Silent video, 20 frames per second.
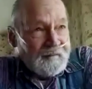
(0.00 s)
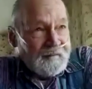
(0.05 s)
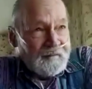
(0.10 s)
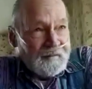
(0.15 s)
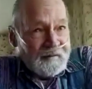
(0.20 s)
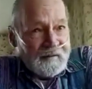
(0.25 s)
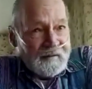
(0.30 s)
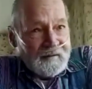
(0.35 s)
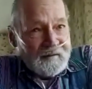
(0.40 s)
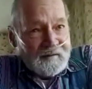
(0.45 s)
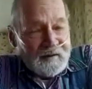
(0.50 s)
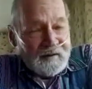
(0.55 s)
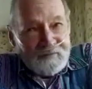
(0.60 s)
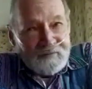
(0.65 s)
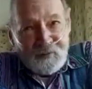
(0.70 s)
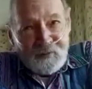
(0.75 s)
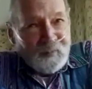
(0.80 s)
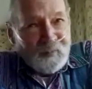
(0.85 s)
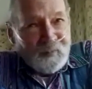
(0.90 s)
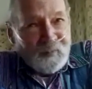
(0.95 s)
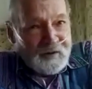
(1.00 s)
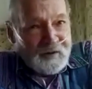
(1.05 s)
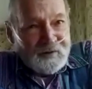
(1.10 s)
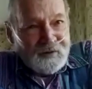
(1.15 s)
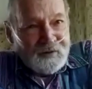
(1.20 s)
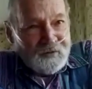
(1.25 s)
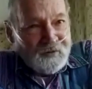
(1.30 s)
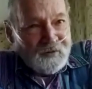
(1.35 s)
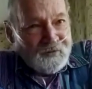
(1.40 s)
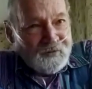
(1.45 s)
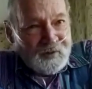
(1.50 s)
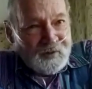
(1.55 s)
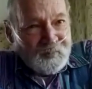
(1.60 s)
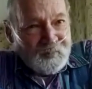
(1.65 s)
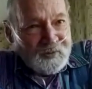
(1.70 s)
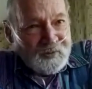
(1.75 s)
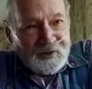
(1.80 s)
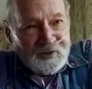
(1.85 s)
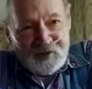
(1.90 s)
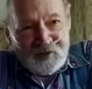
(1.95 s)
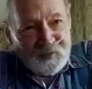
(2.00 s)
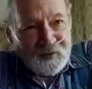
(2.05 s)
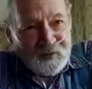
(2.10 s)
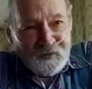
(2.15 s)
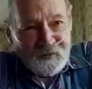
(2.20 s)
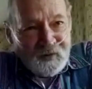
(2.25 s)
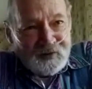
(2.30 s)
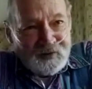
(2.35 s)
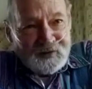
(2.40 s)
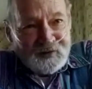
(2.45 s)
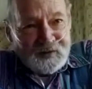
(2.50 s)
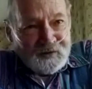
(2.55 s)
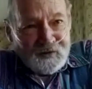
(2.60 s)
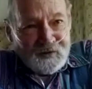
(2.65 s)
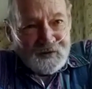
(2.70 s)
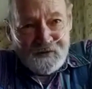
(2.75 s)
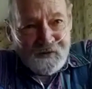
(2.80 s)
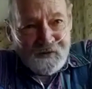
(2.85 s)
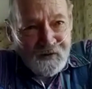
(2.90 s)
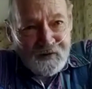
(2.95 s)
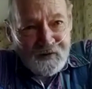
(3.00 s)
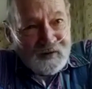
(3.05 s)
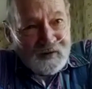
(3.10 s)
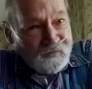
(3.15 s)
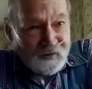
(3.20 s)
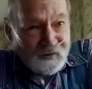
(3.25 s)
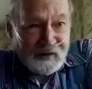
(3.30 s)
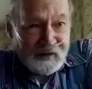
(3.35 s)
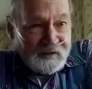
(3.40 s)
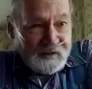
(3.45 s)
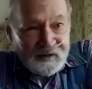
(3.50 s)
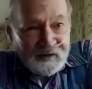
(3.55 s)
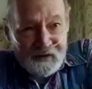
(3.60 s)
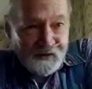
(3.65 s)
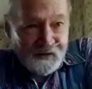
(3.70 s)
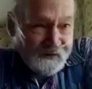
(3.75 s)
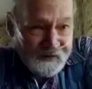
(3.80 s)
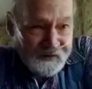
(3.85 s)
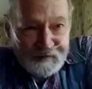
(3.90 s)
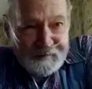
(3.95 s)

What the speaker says: and everybody knew who the policeman was in Duvall and where he lived.